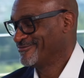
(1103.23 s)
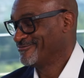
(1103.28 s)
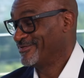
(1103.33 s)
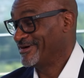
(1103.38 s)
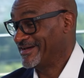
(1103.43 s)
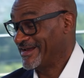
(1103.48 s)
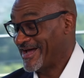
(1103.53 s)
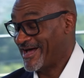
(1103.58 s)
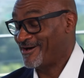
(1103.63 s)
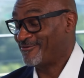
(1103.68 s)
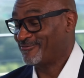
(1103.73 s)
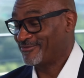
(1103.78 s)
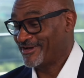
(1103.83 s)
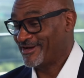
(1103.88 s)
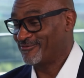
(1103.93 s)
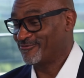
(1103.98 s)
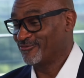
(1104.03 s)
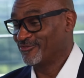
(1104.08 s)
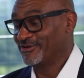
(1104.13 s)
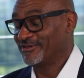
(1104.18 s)
but I'm
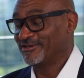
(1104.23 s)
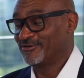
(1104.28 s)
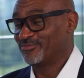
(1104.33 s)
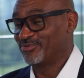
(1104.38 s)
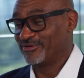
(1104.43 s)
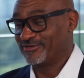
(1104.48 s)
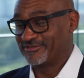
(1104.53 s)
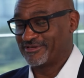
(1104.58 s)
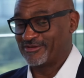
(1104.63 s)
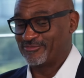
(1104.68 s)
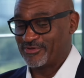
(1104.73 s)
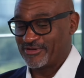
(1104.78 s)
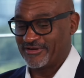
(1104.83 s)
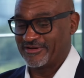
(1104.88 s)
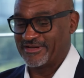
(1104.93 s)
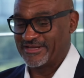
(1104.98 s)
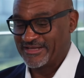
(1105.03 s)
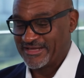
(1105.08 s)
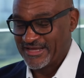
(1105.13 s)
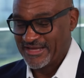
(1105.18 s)
I'm really appreciative being
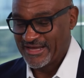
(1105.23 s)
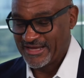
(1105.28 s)
on it.